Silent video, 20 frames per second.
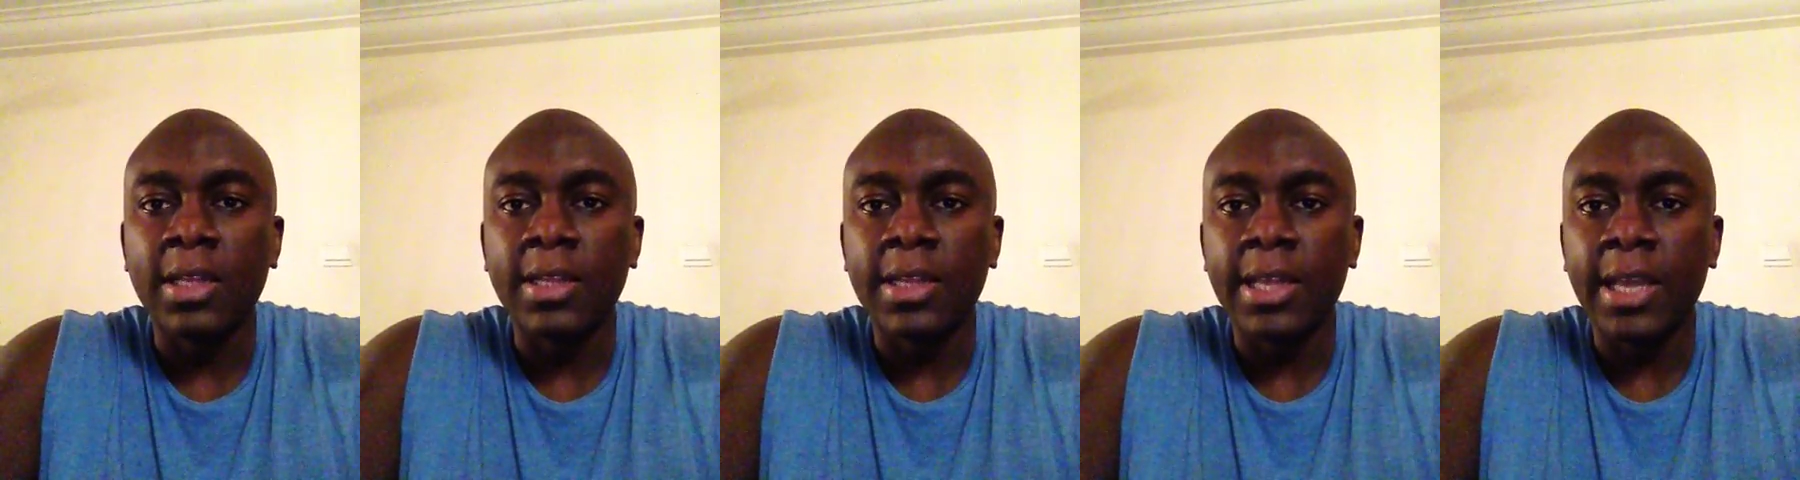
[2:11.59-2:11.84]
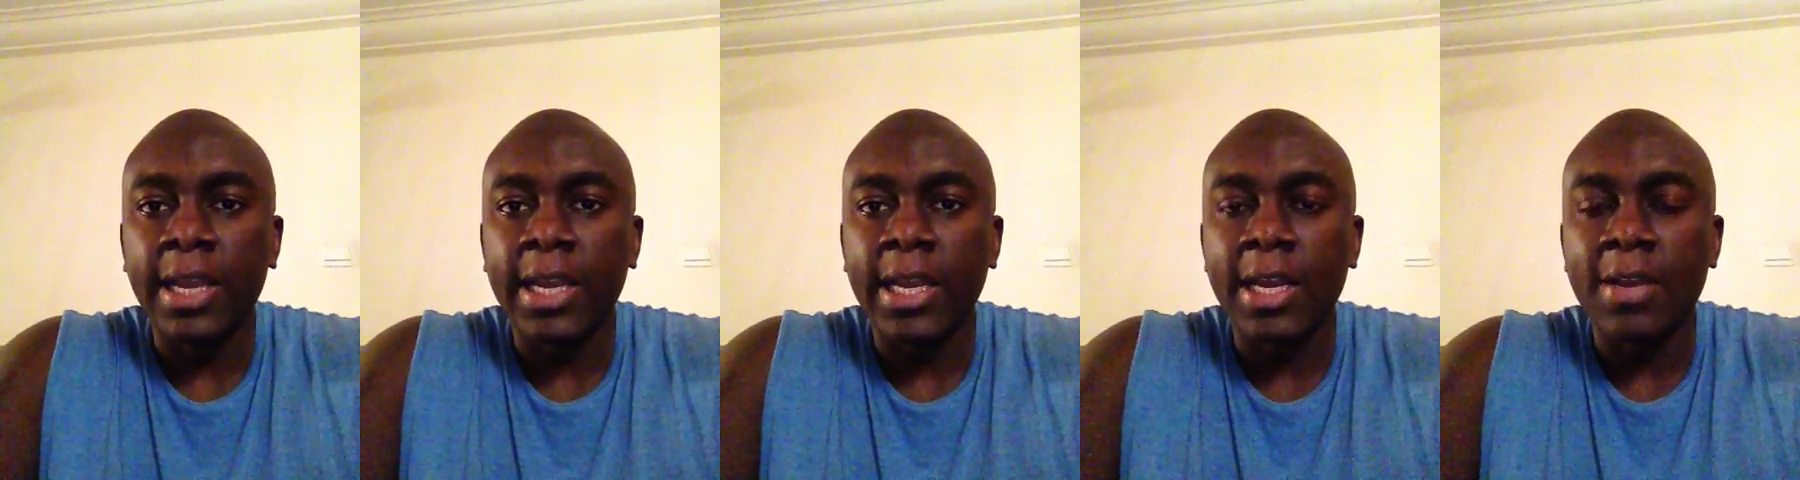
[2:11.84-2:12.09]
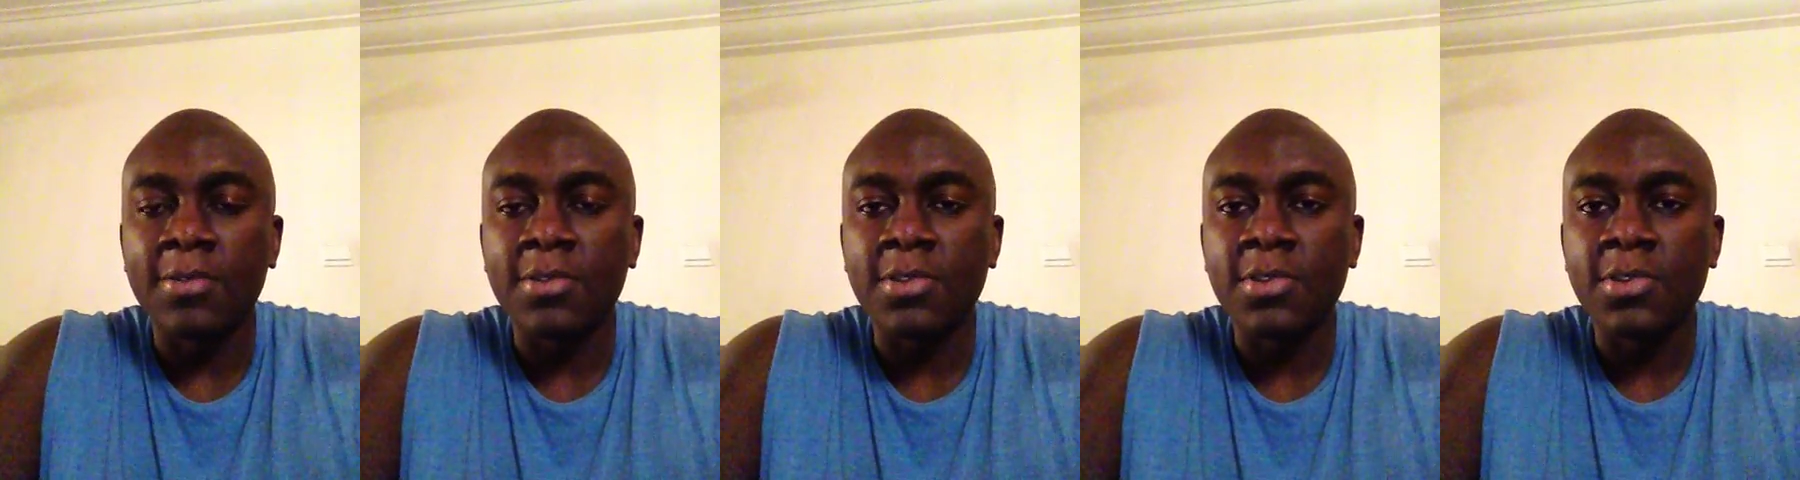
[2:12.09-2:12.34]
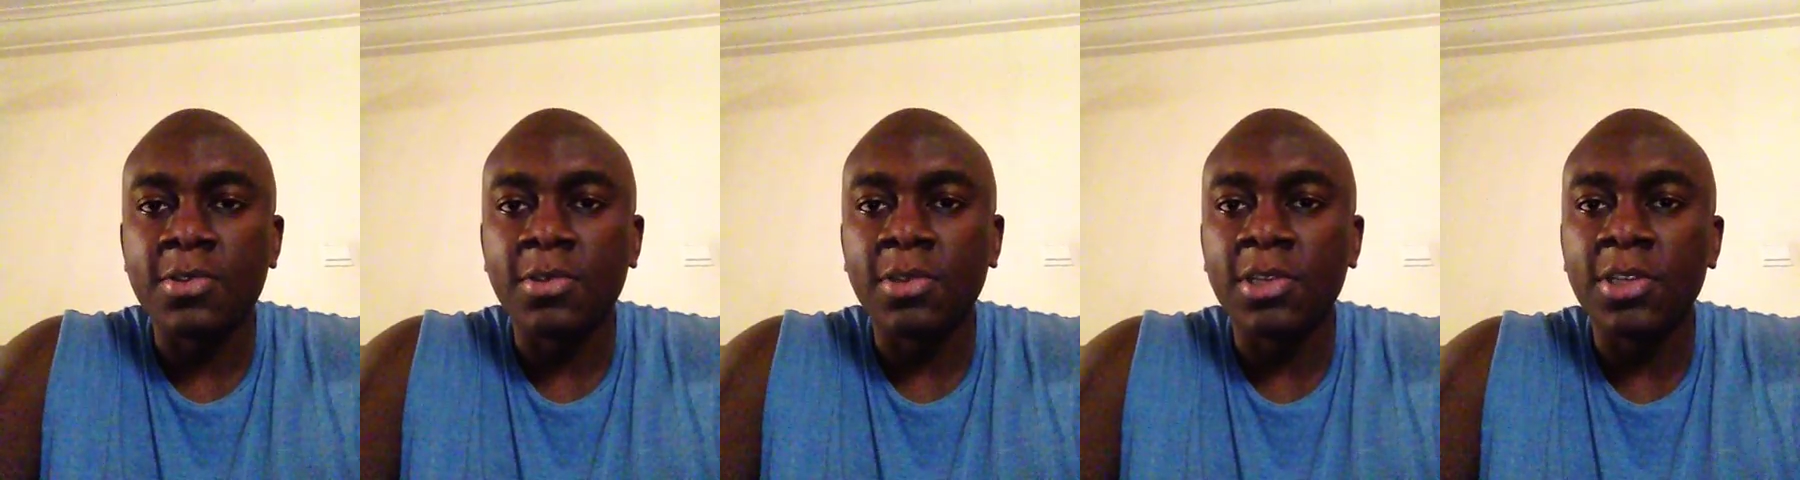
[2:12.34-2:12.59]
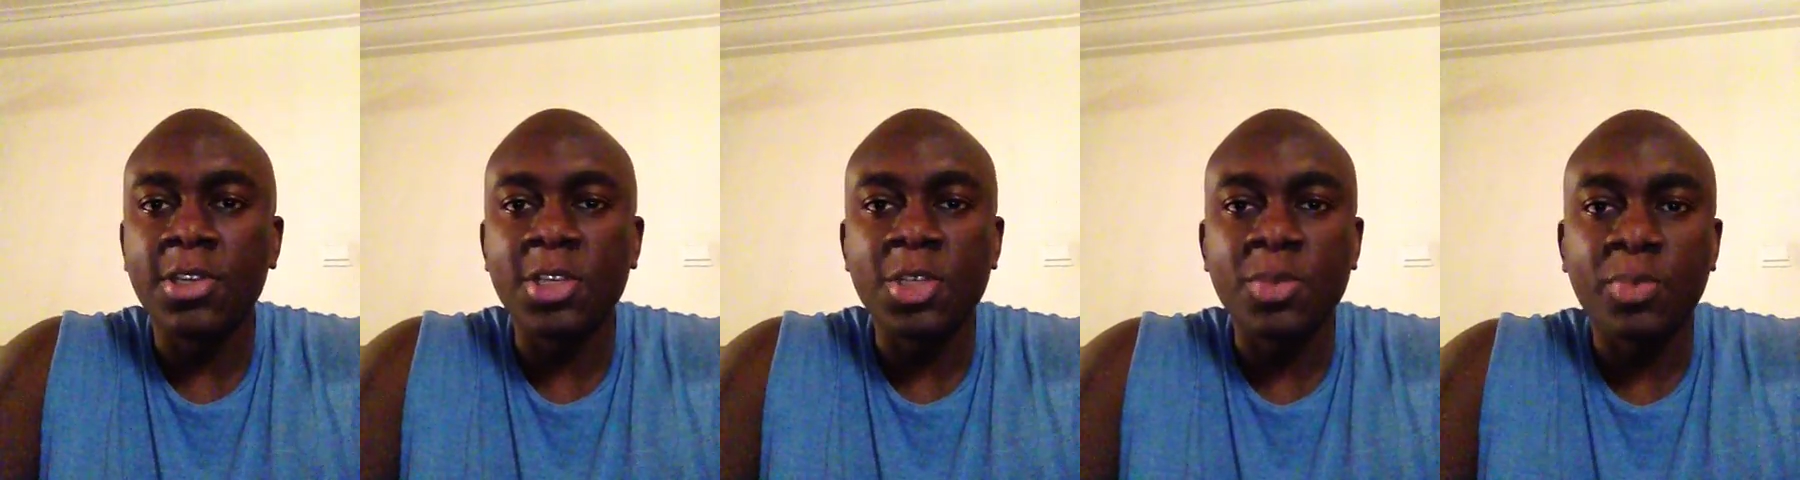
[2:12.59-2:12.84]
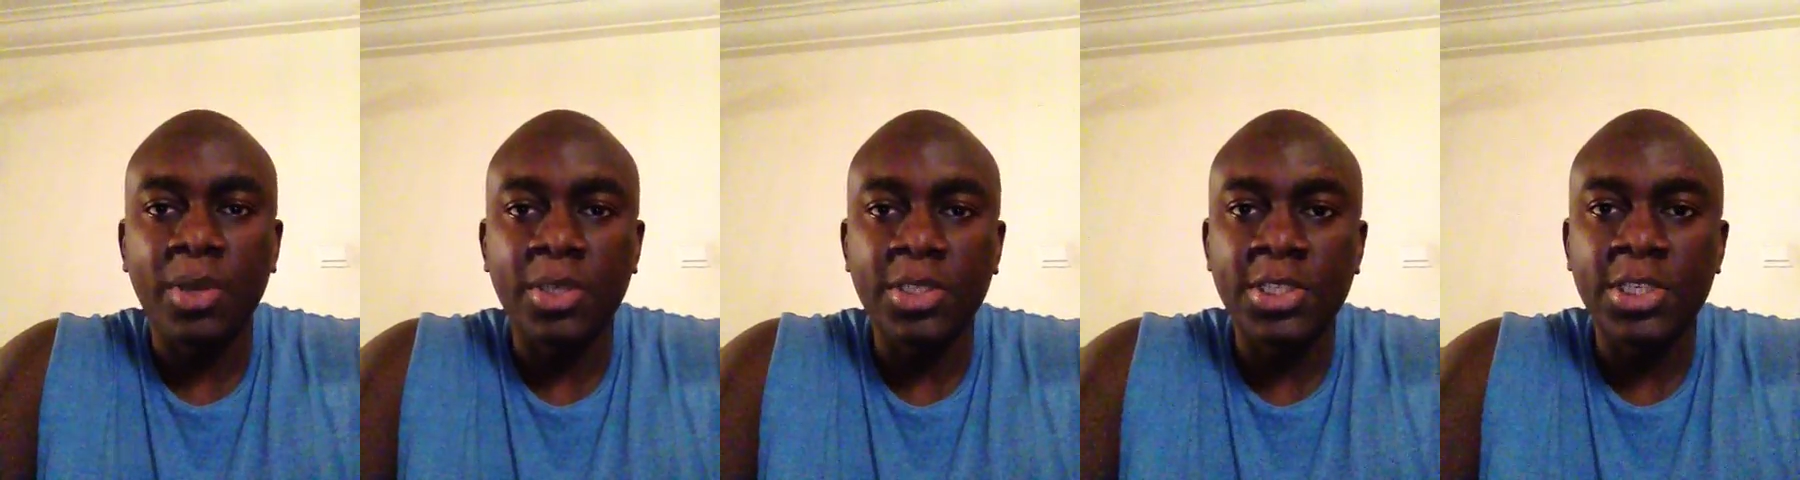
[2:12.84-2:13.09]
the accounts. So they
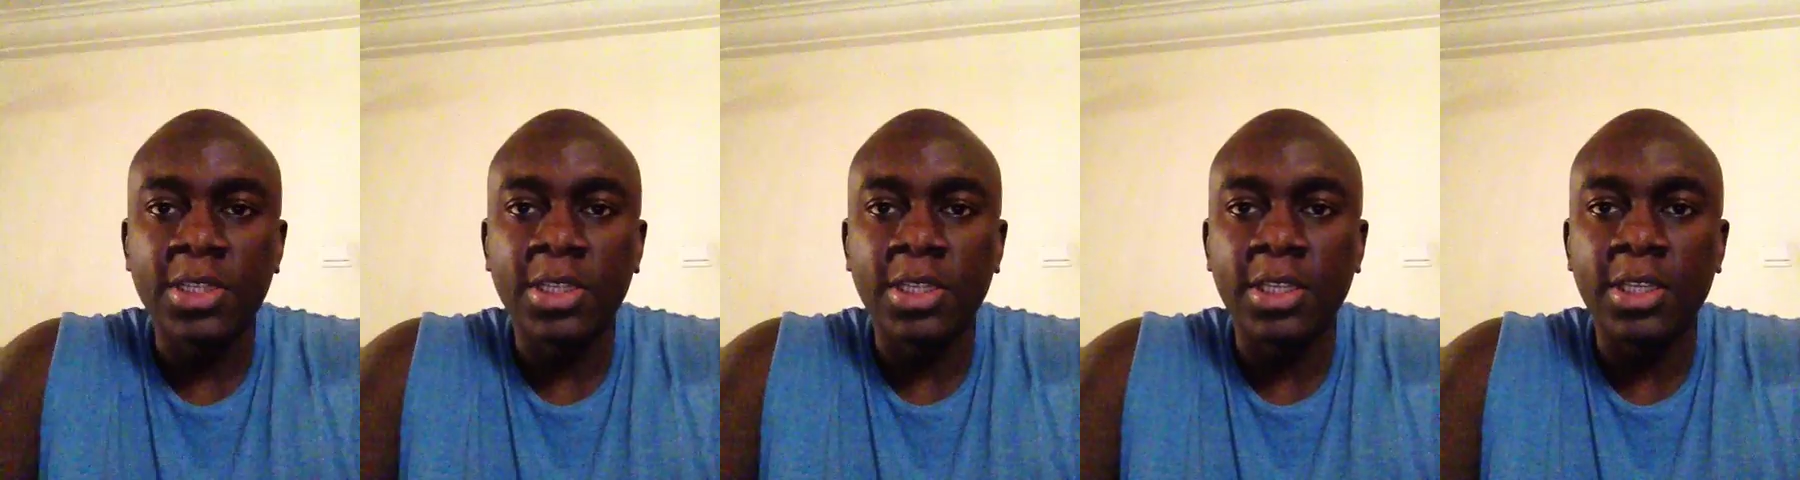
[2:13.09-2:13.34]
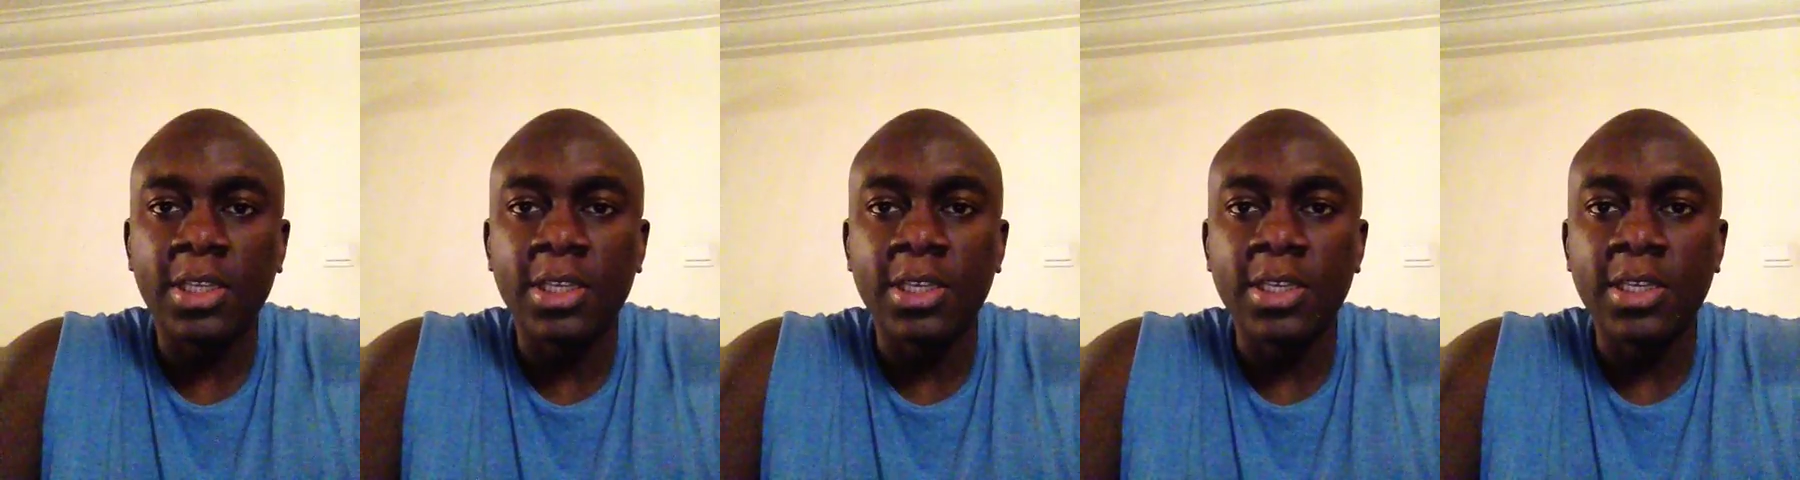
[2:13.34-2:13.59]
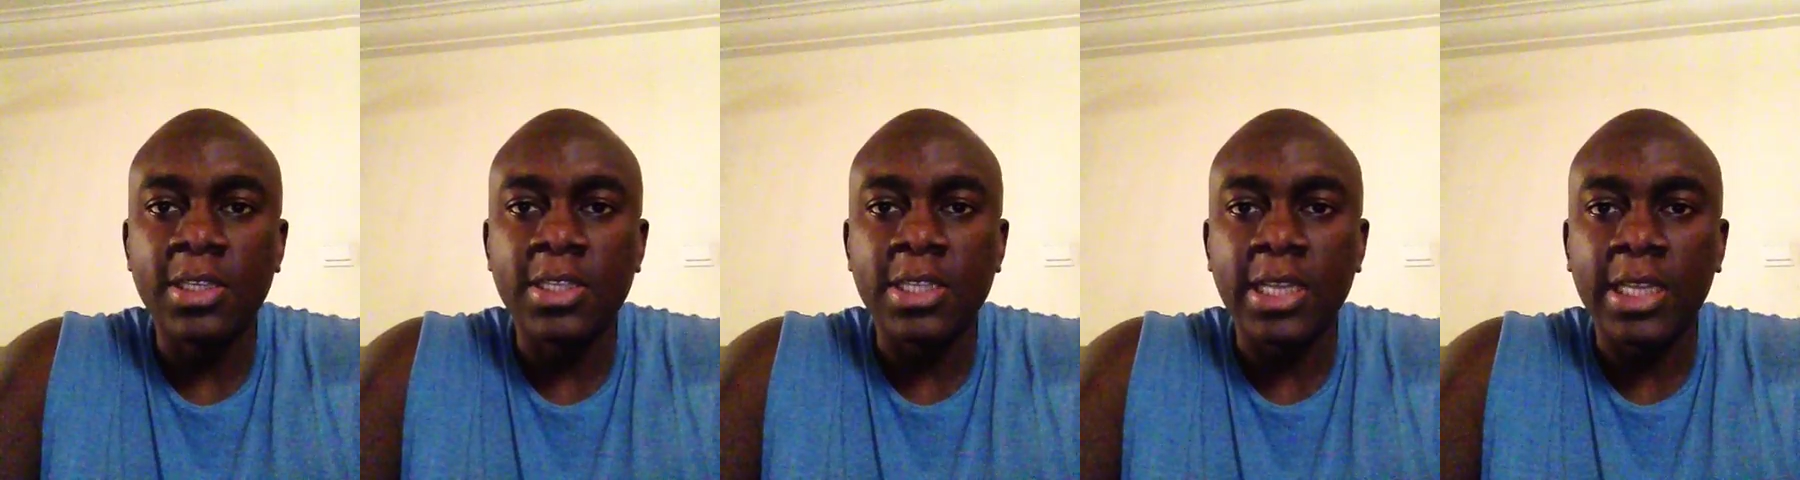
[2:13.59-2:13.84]
just punch in the keys